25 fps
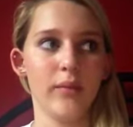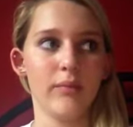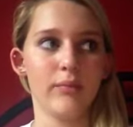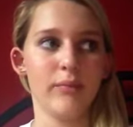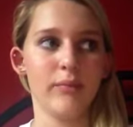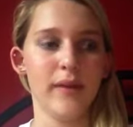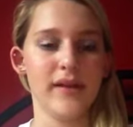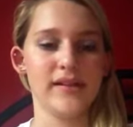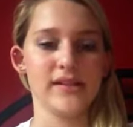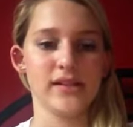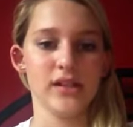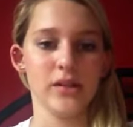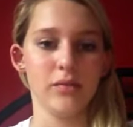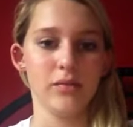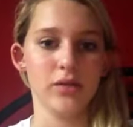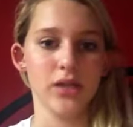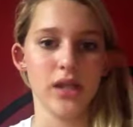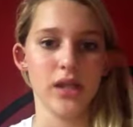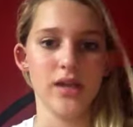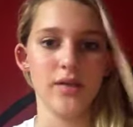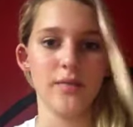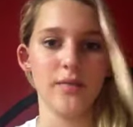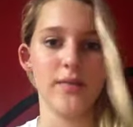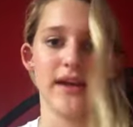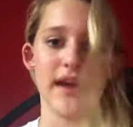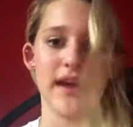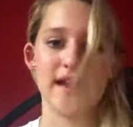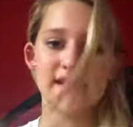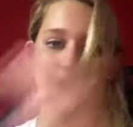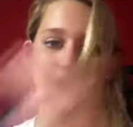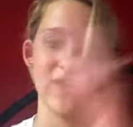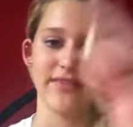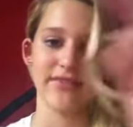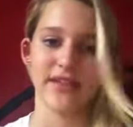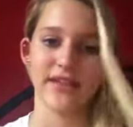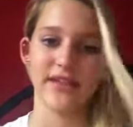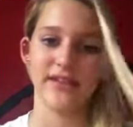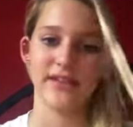basically pretend to be guys. They
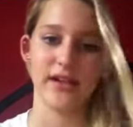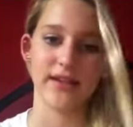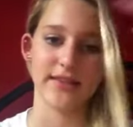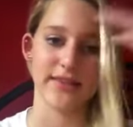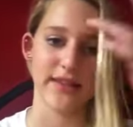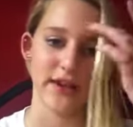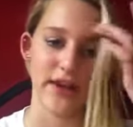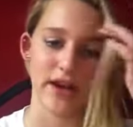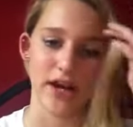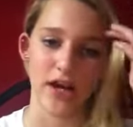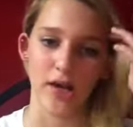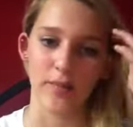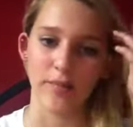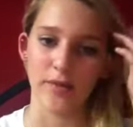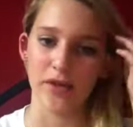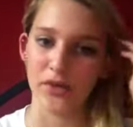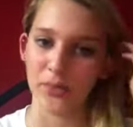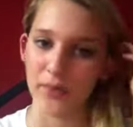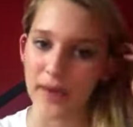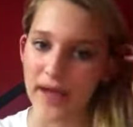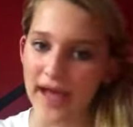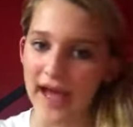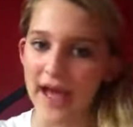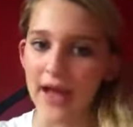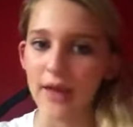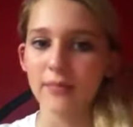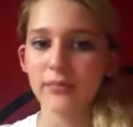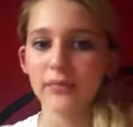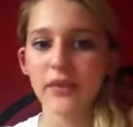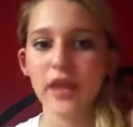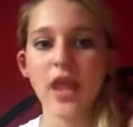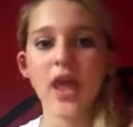have to, tuck their hair up into a hat.